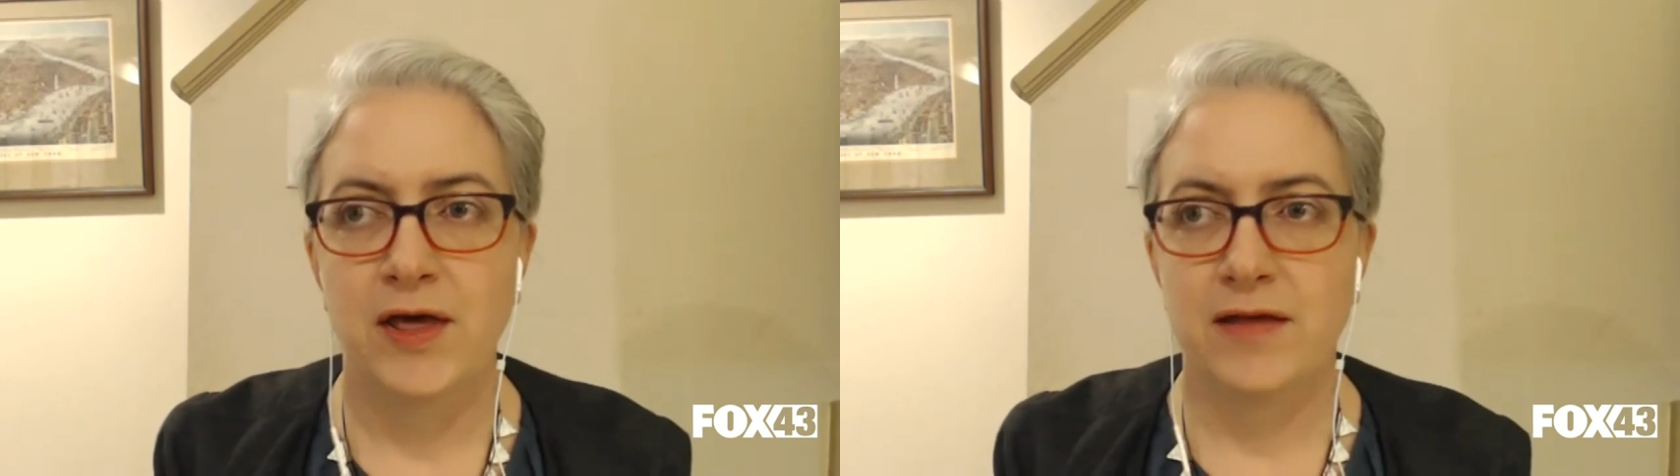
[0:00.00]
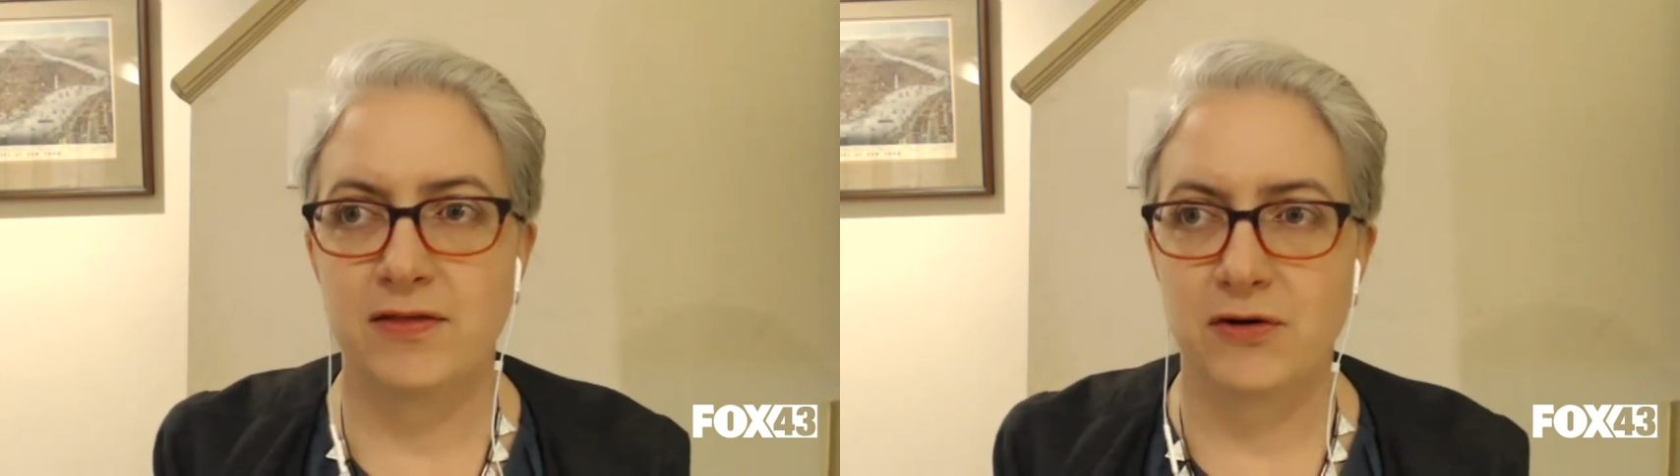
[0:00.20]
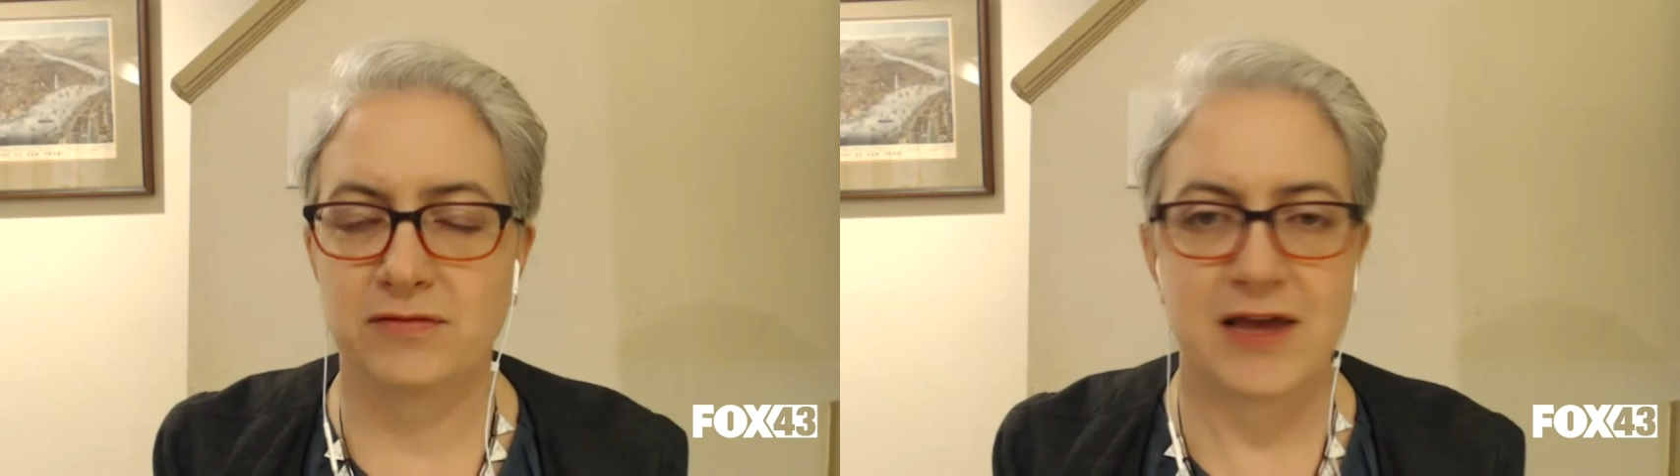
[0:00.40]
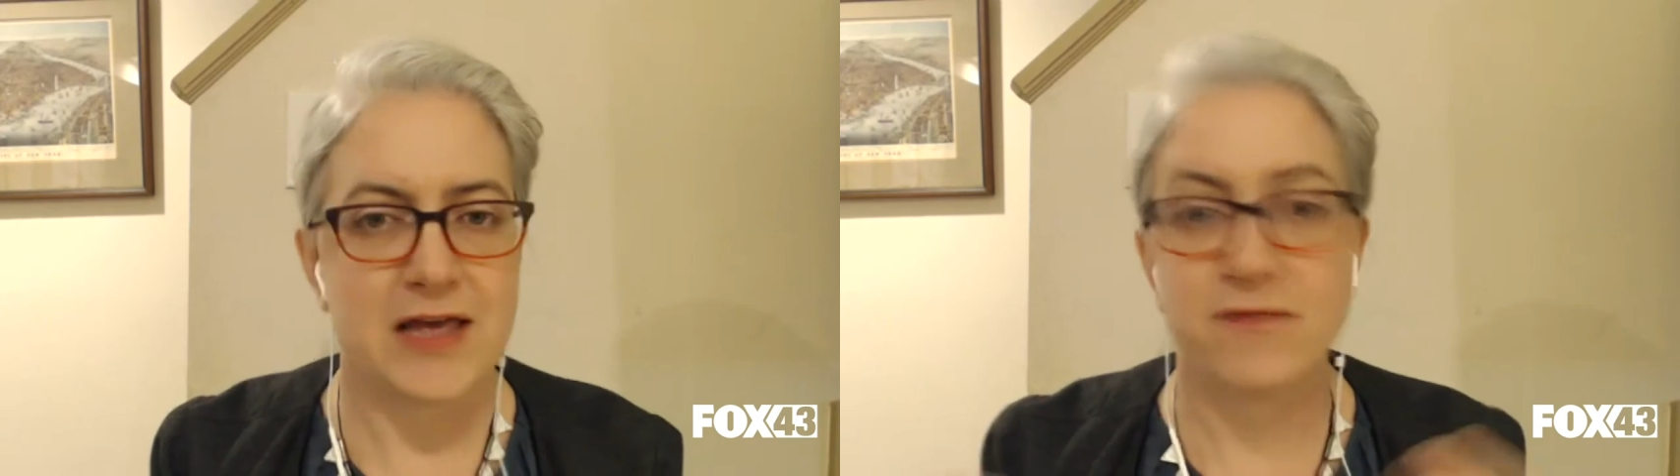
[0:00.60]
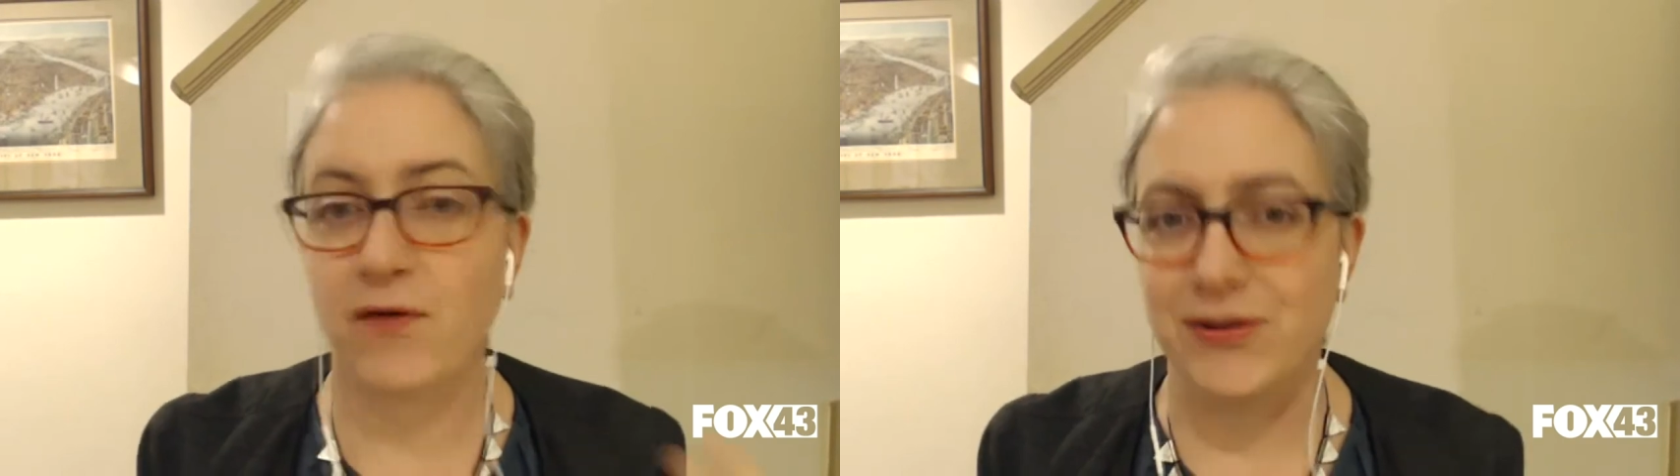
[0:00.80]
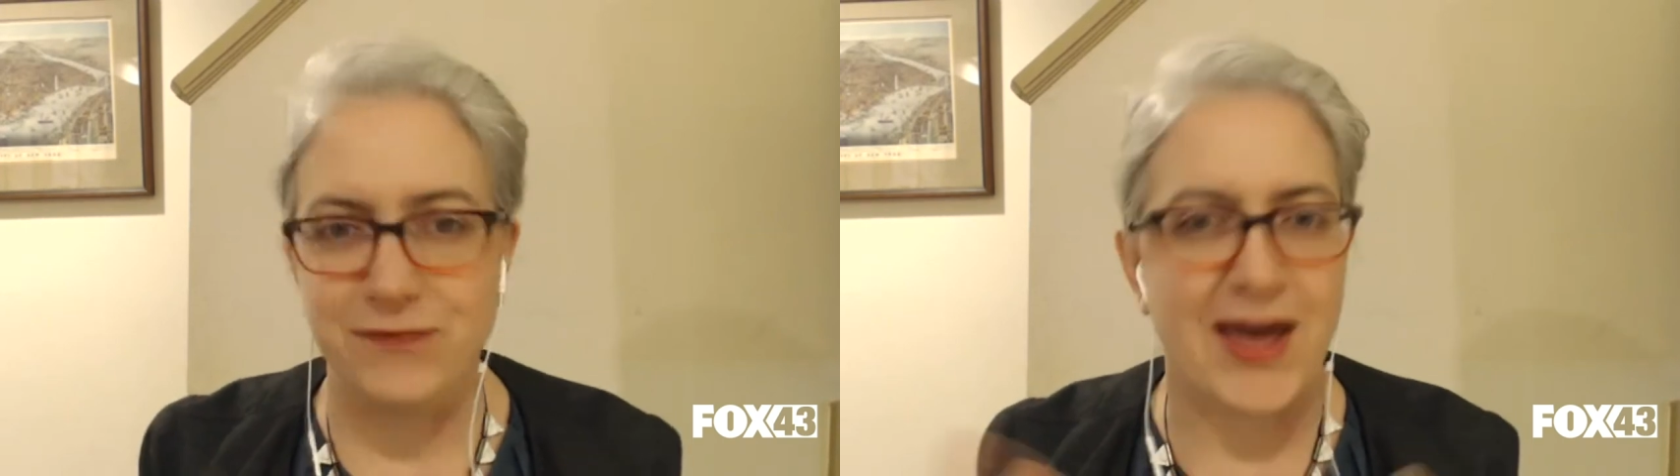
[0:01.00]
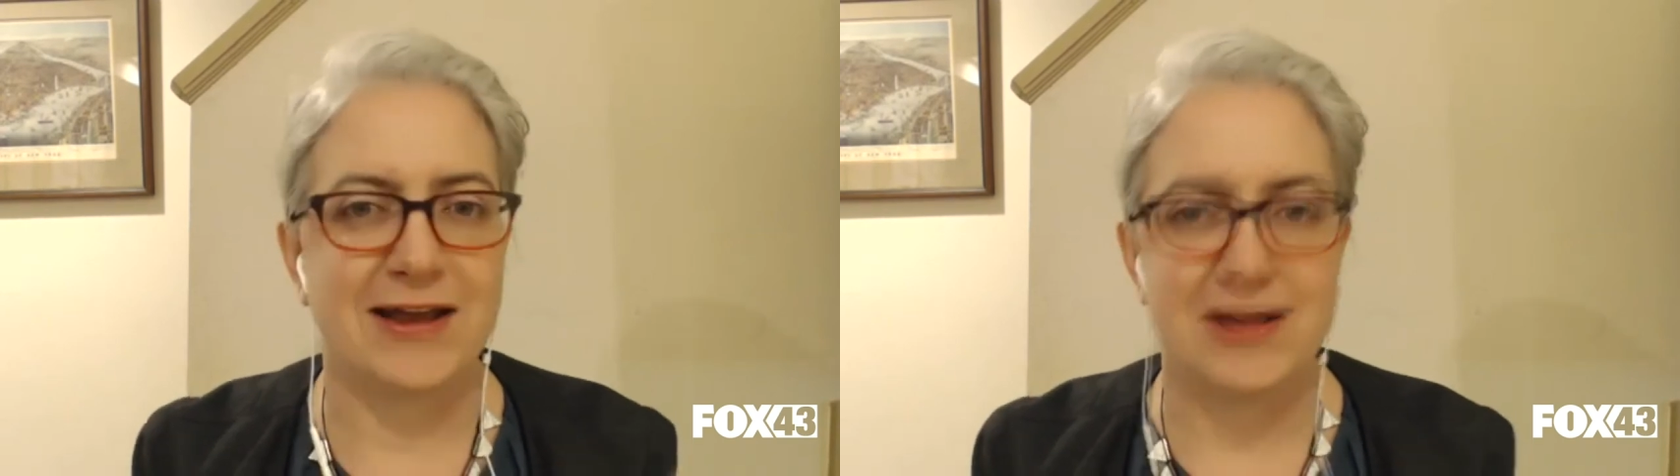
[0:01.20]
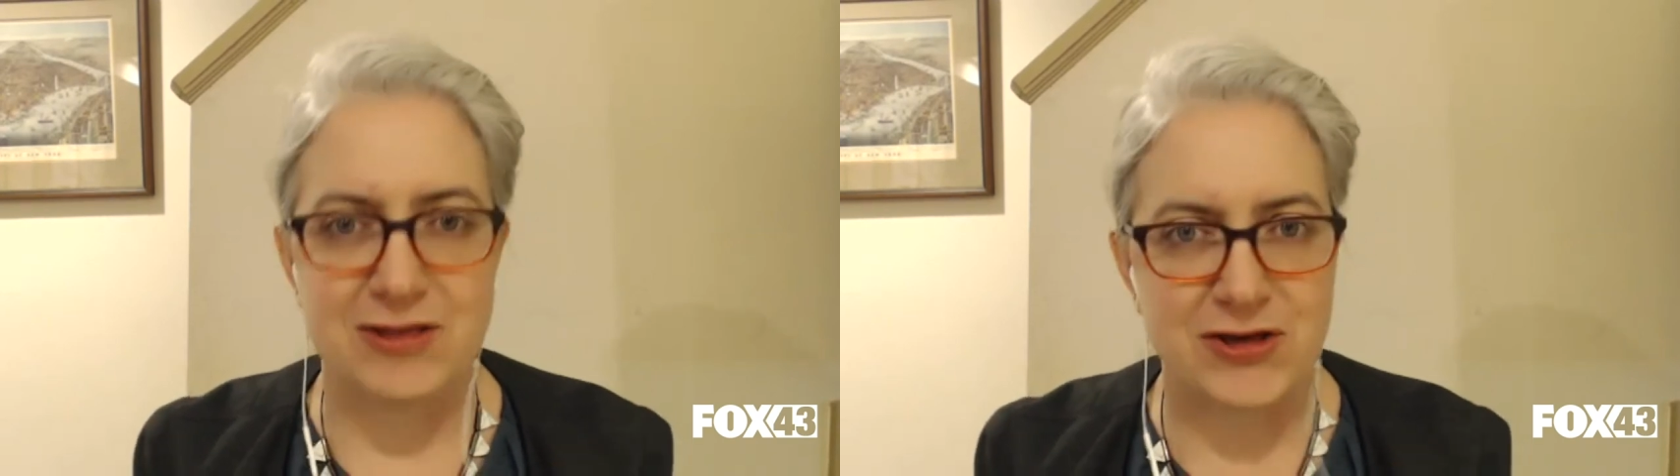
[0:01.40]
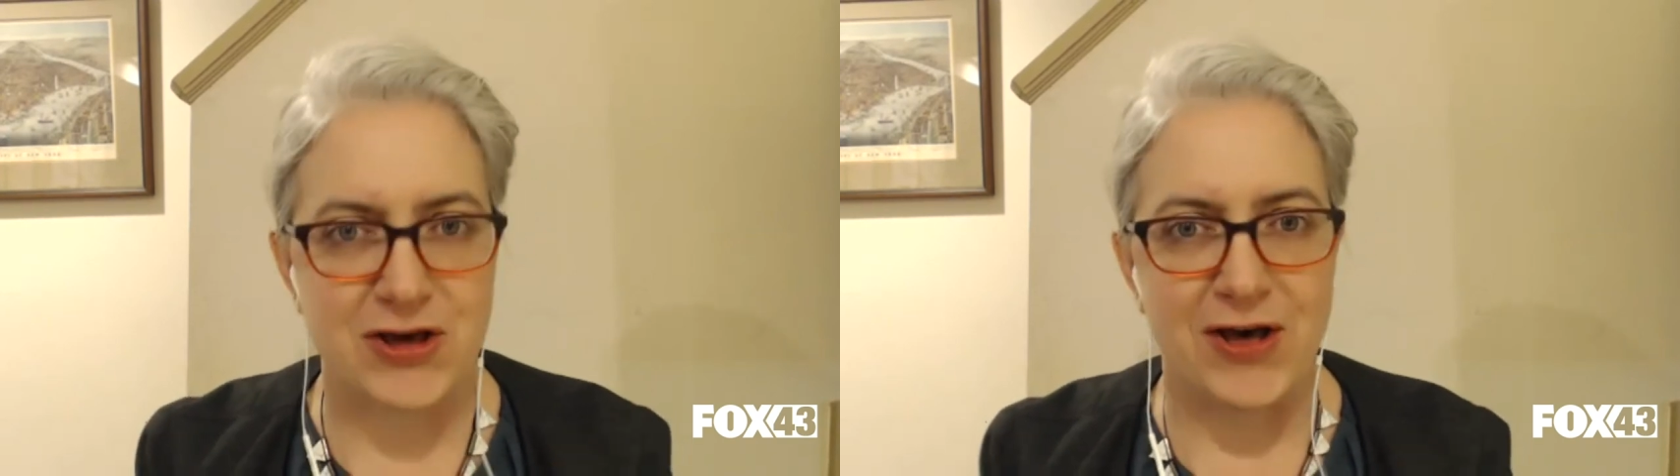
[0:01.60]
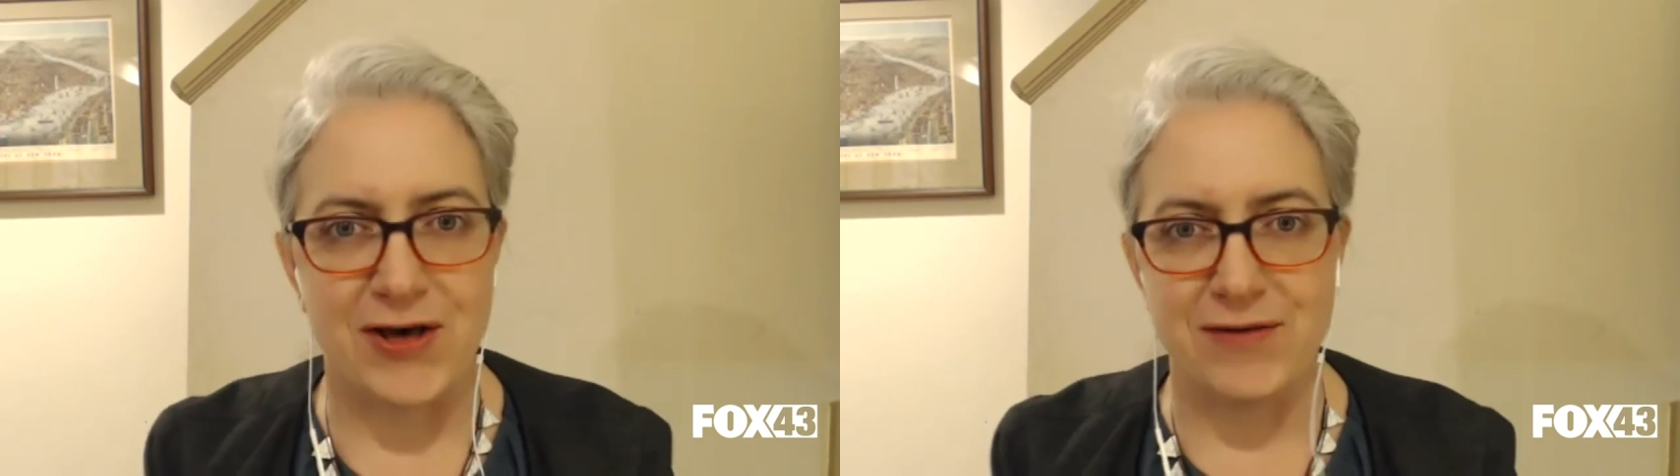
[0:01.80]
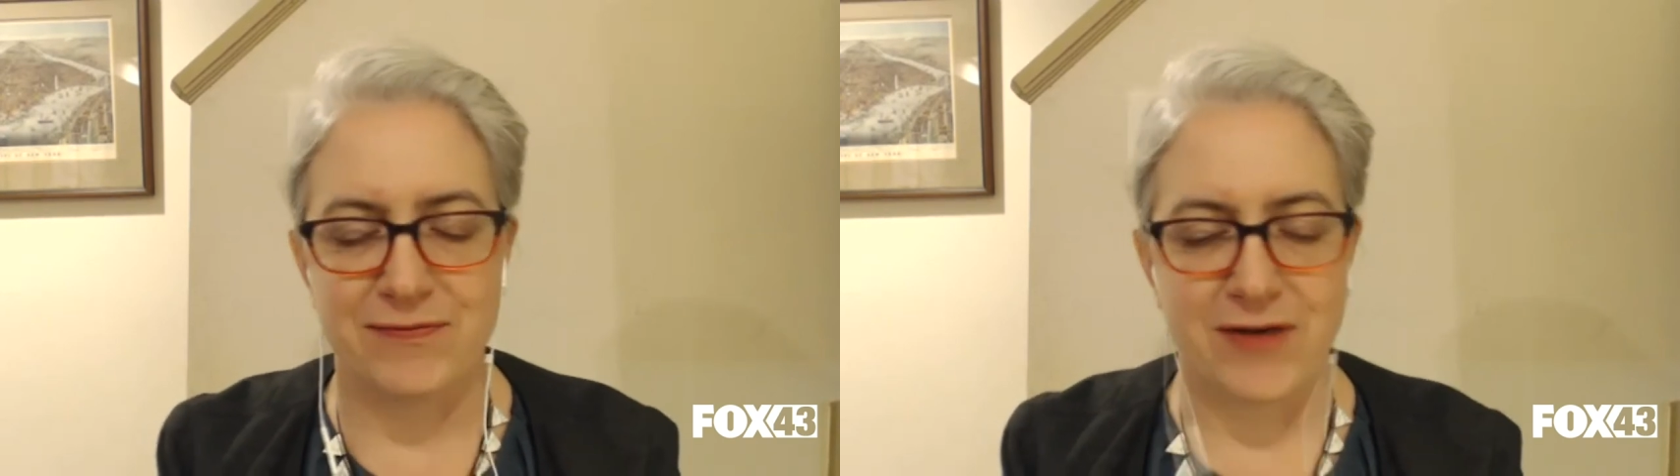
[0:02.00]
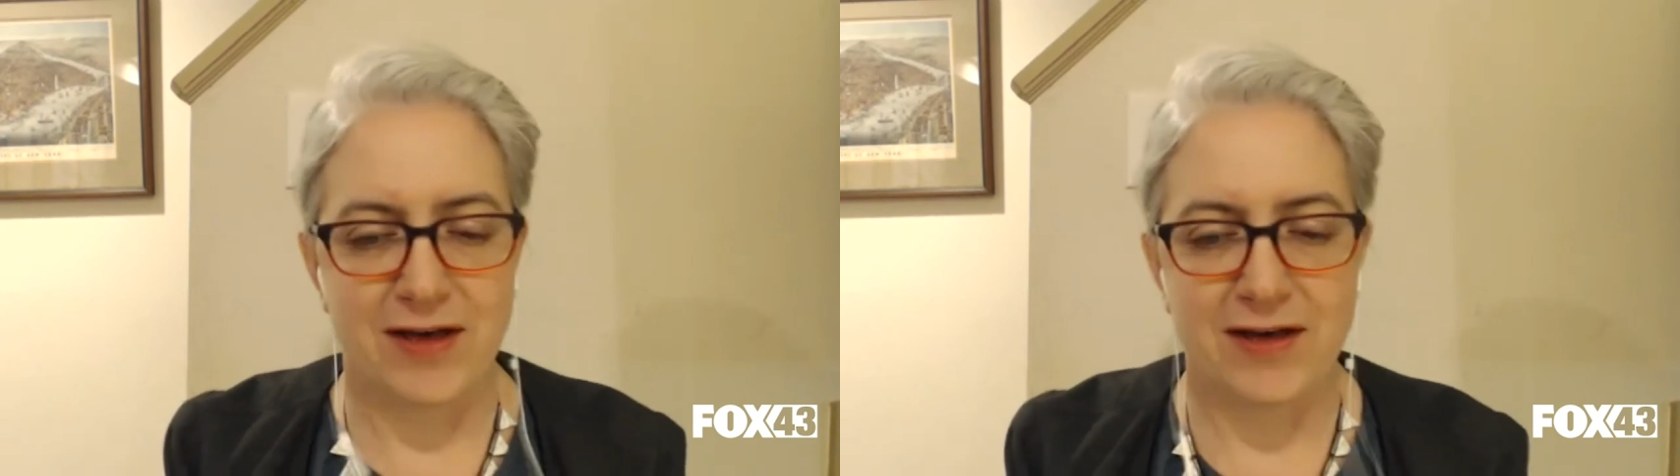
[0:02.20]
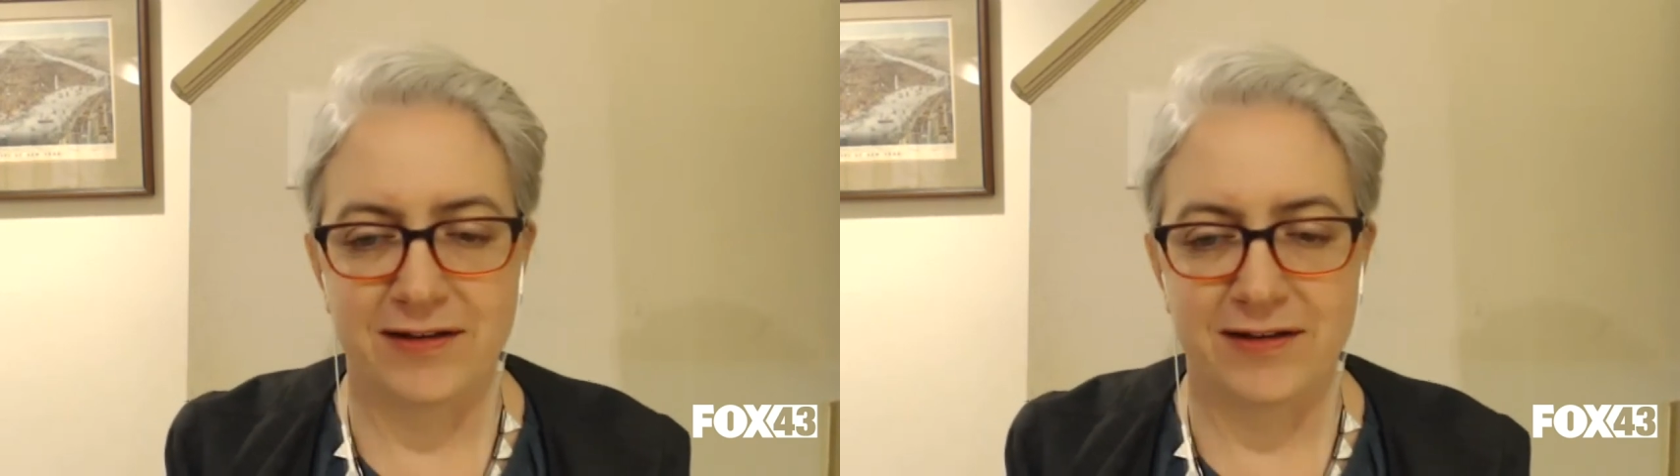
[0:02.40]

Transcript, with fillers: that they're taking full advantage of uh,